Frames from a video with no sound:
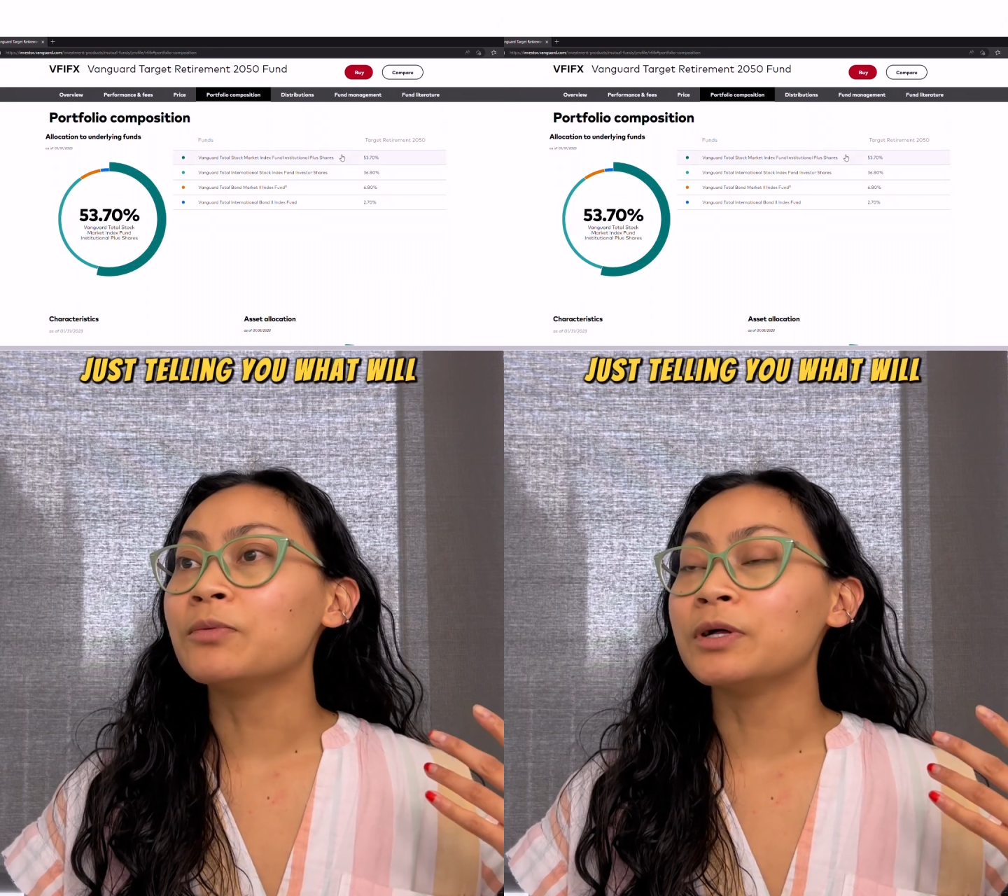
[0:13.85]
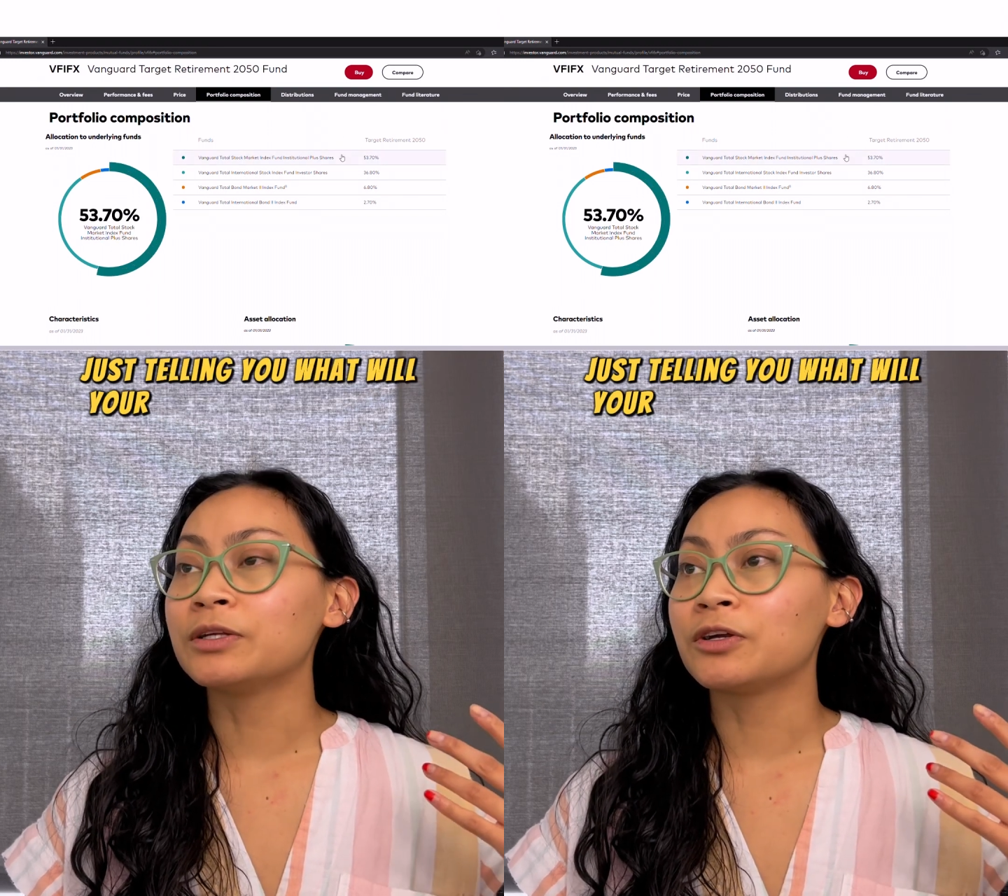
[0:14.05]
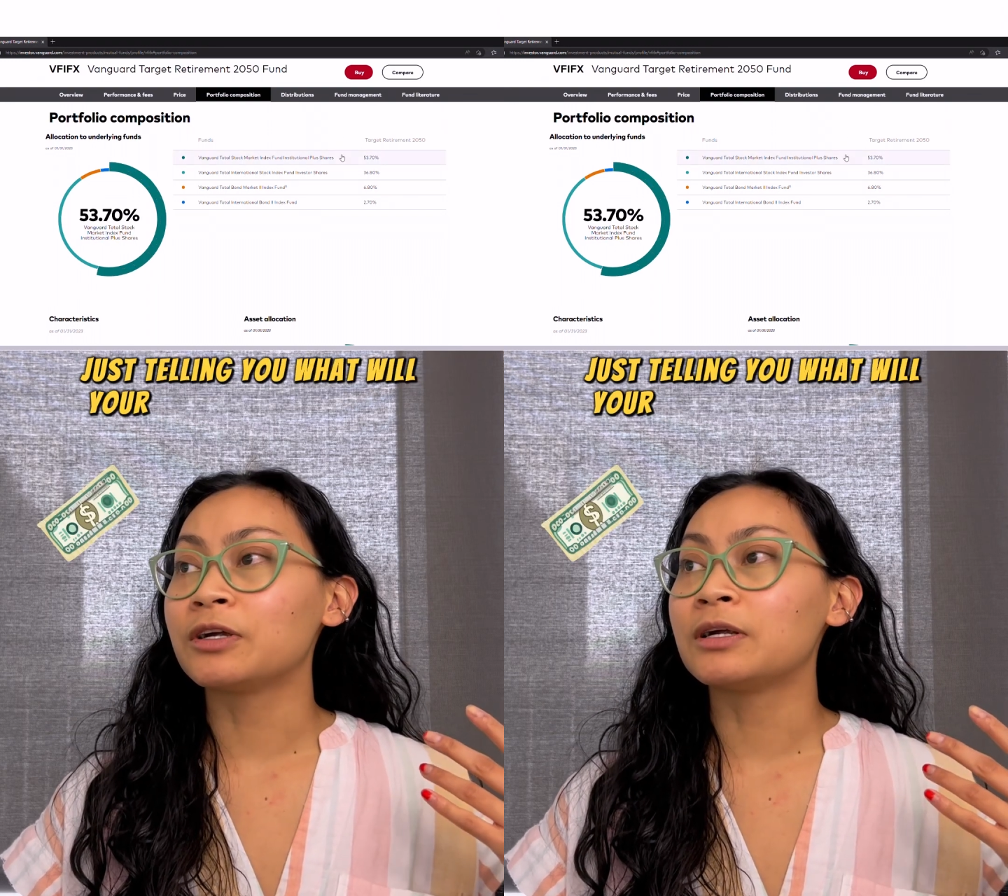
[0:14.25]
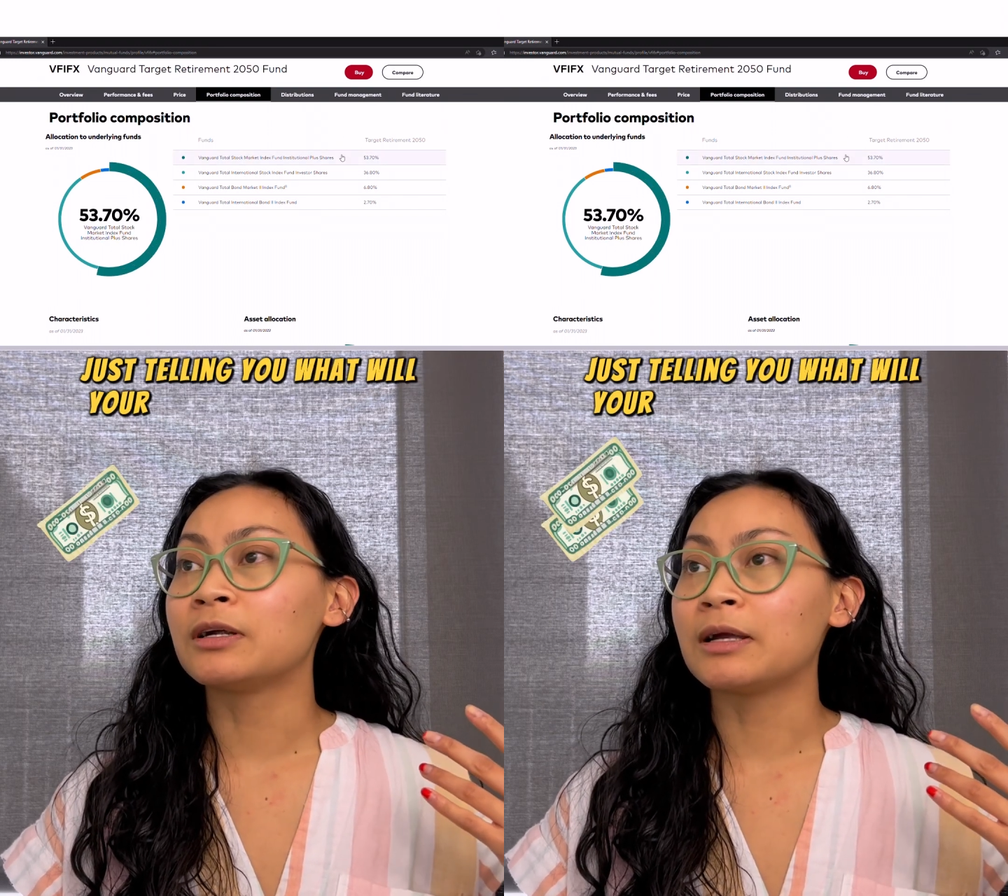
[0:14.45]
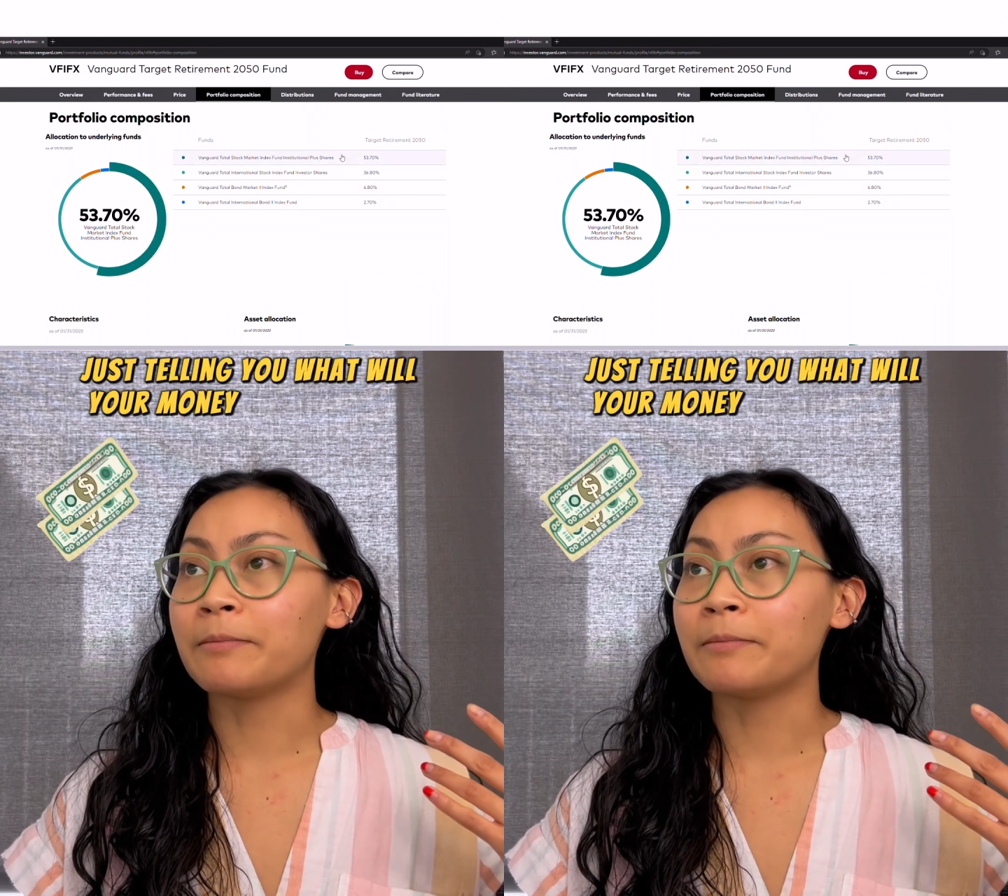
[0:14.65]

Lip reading: will your